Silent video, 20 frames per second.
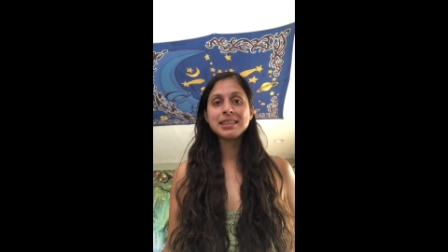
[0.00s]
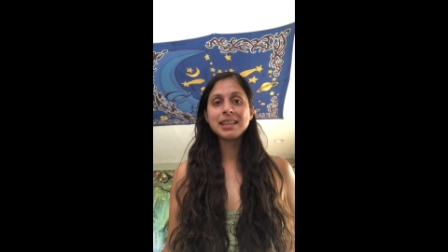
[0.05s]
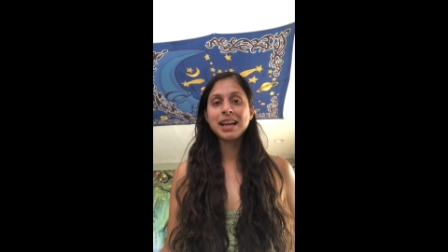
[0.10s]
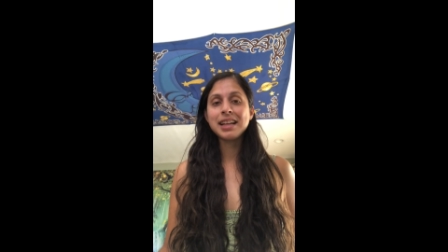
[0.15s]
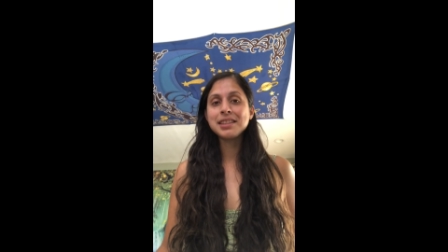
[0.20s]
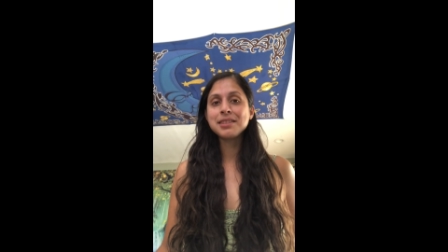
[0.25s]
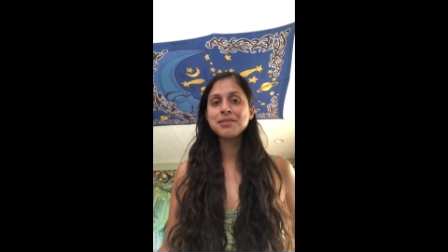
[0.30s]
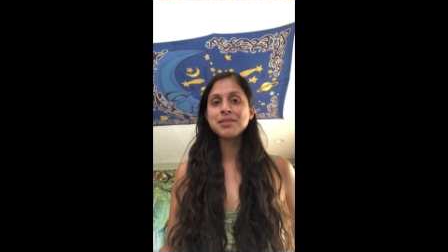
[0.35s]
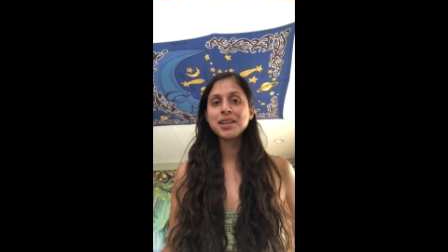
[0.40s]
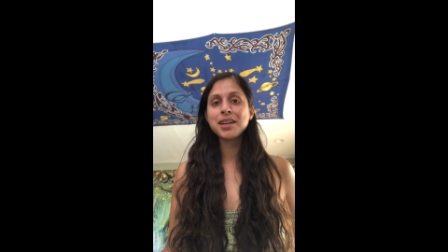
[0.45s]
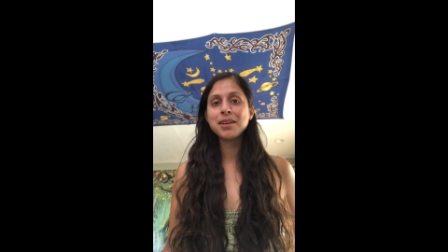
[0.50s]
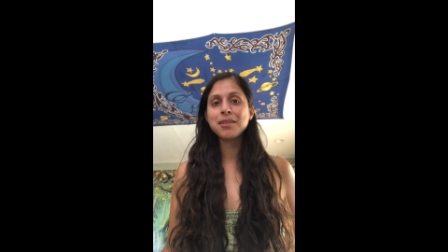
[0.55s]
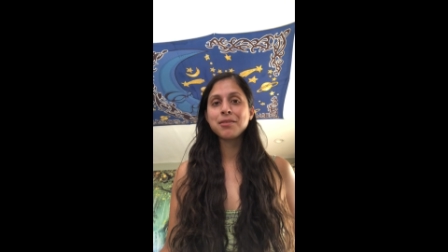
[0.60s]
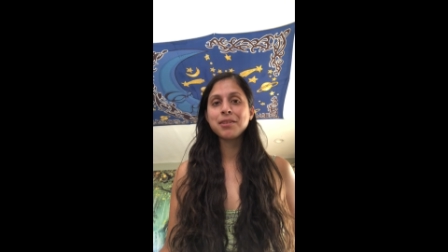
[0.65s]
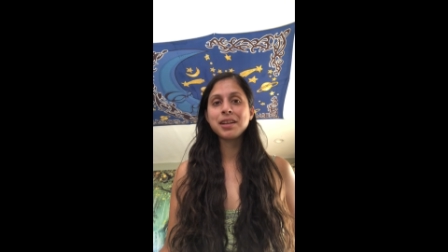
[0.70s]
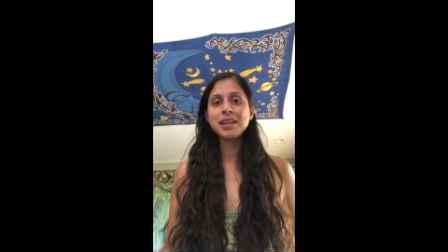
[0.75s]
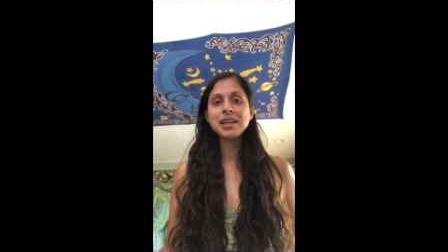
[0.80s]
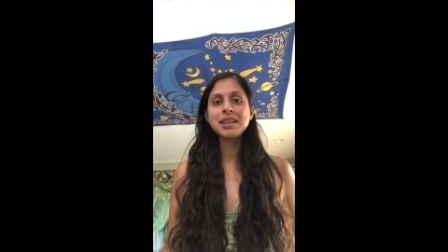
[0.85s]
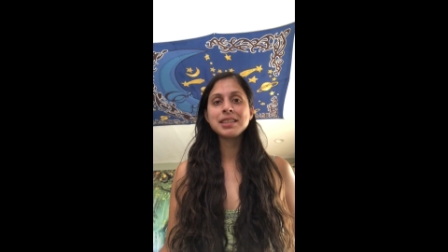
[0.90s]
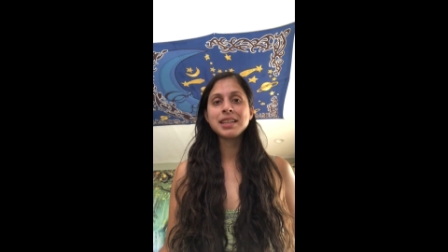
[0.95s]
that's when I
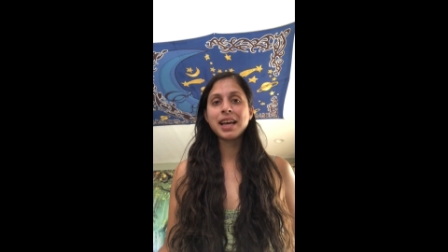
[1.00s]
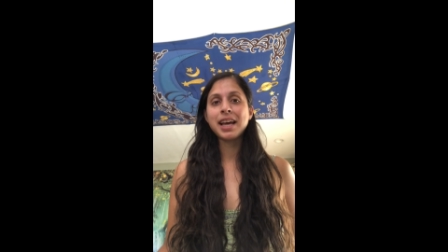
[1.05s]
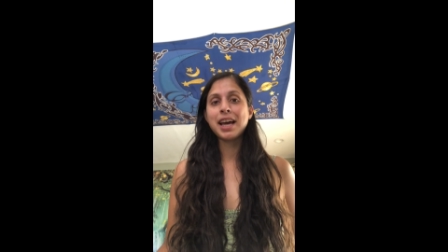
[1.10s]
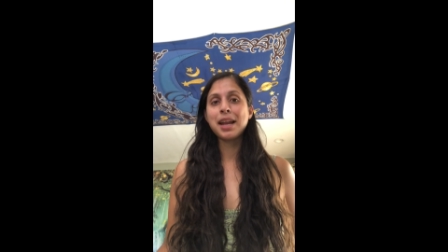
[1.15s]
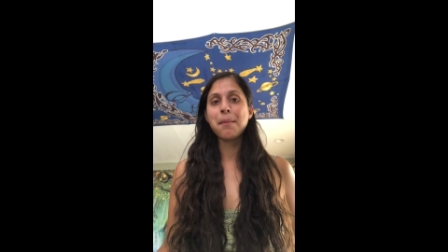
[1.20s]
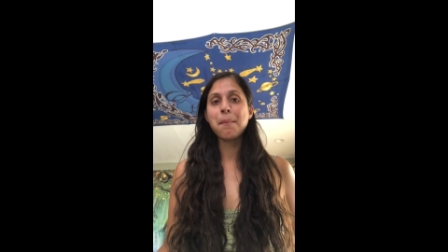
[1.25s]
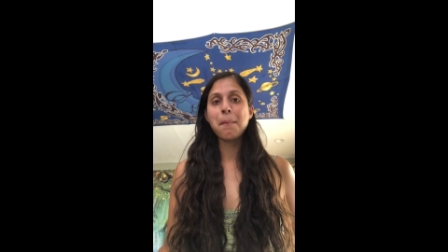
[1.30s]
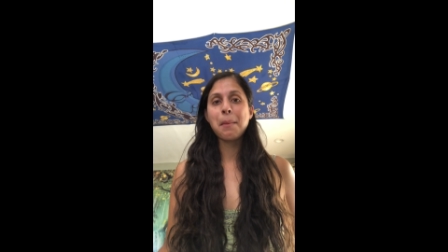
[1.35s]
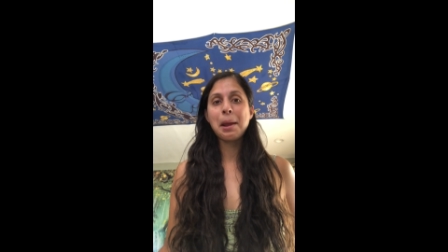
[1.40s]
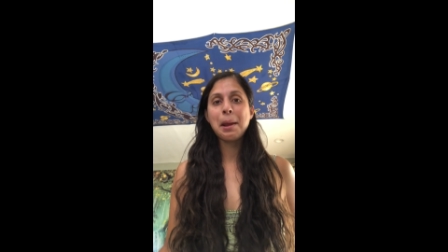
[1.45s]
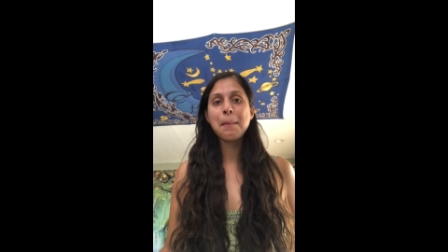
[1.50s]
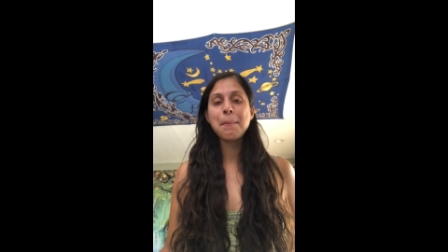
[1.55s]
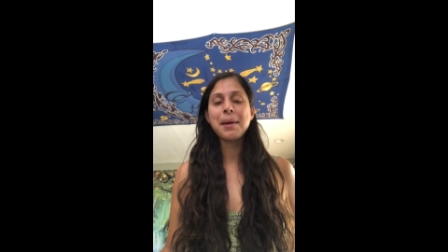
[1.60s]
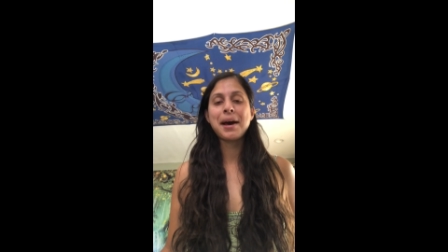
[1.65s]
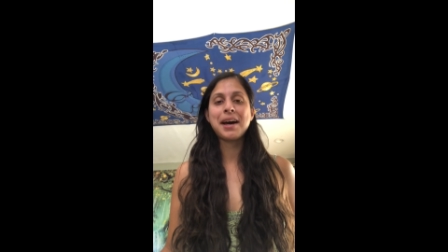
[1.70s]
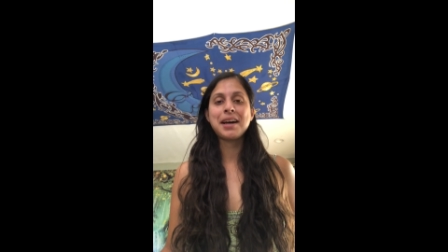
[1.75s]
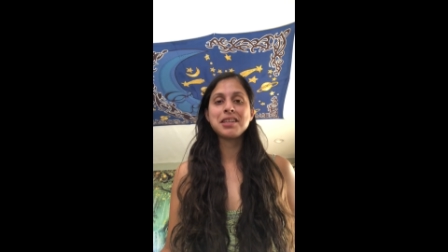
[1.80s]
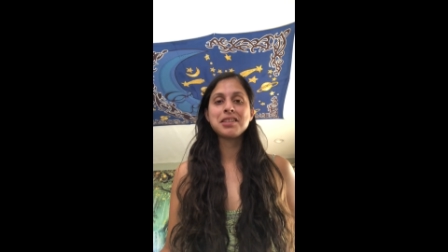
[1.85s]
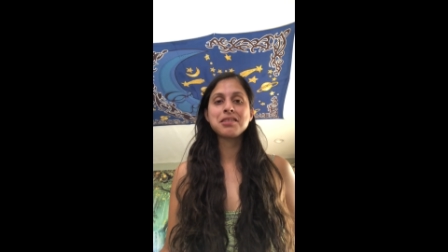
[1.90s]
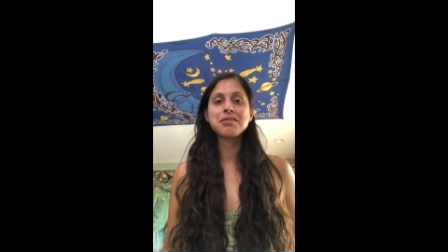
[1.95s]
realized I had a big
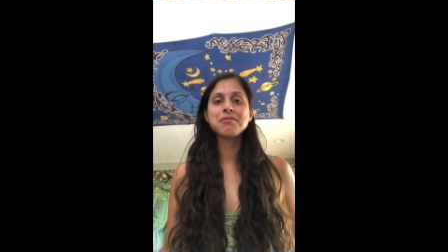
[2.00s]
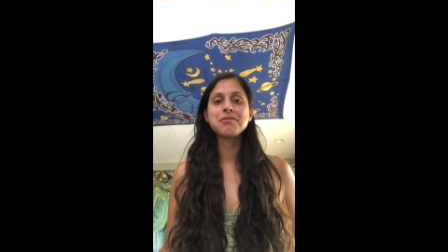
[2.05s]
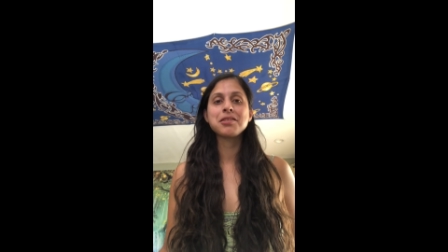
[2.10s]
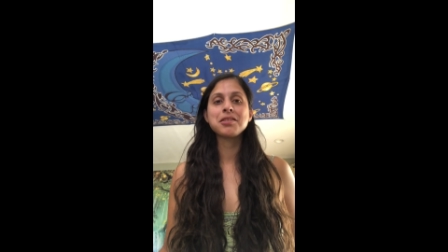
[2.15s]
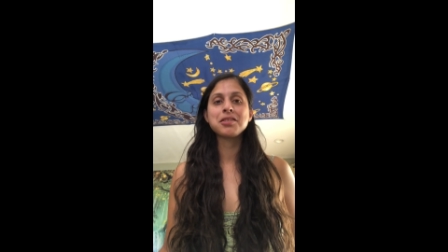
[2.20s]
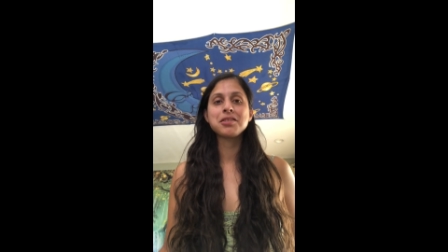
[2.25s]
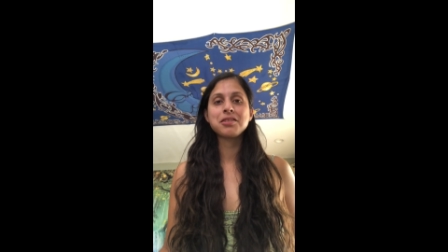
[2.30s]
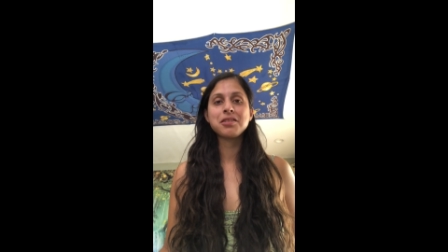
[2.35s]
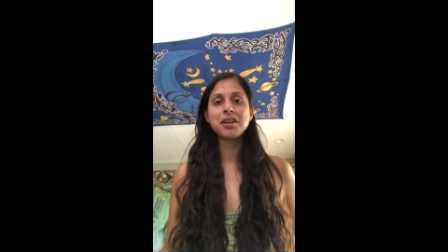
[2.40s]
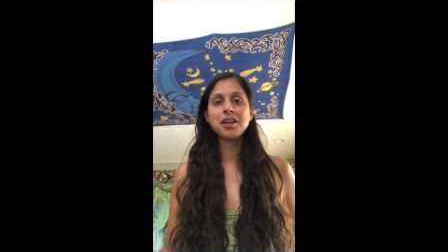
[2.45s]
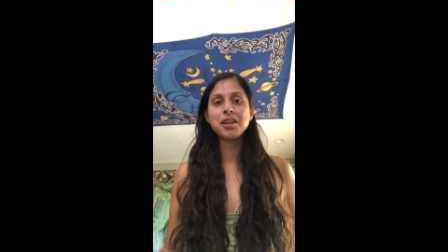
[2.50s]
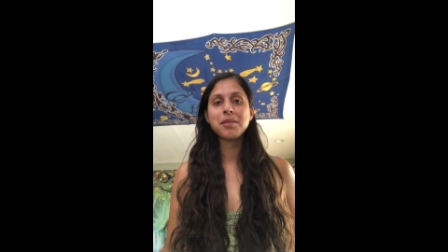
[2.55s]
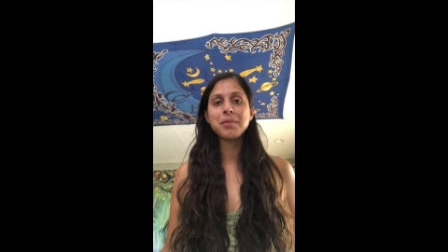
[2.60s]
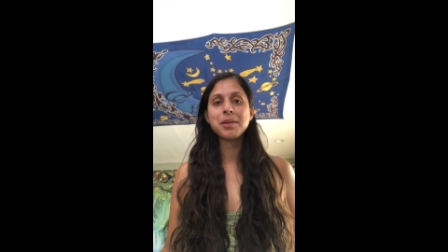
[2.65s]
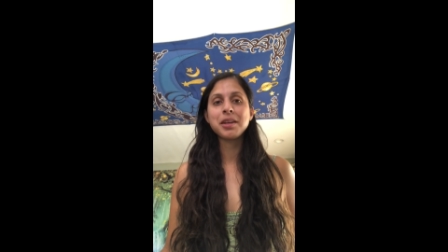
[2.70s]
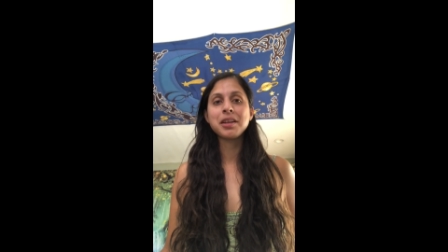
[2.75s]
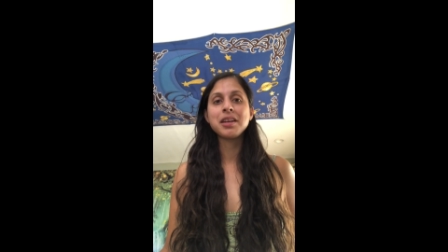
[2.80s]
passion for astronomy.